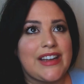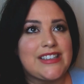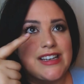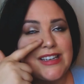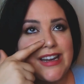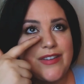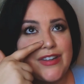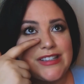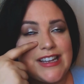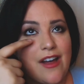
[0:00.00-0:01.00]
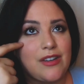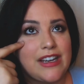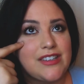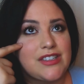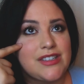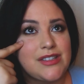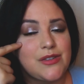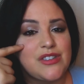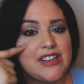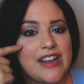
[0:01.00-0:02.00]
It doesn't even sound like she's
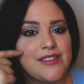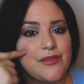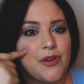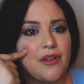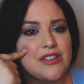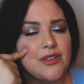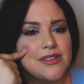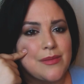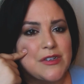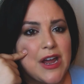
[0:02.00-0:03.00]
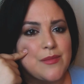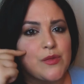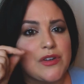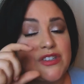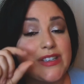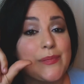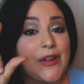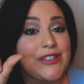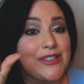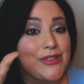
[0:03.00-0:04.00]
using nasopharyngeal sometimes when she's
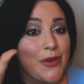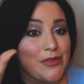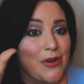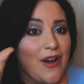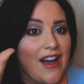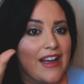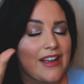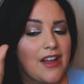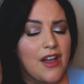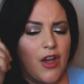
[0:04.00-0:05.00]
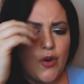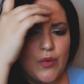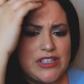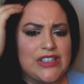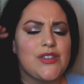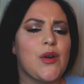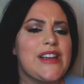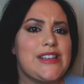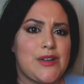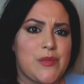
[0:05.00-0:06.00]
belting so high, which is
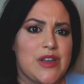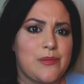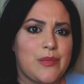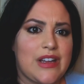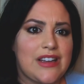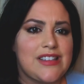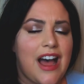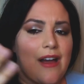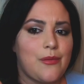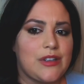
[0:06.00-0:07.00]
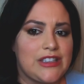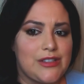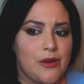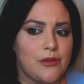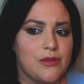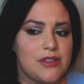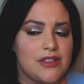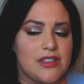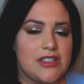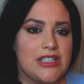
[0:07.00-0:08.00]
crazy to me because I really don't
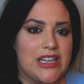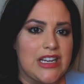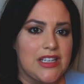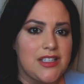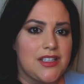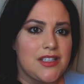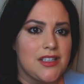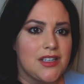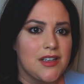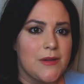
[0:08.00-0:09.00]
teach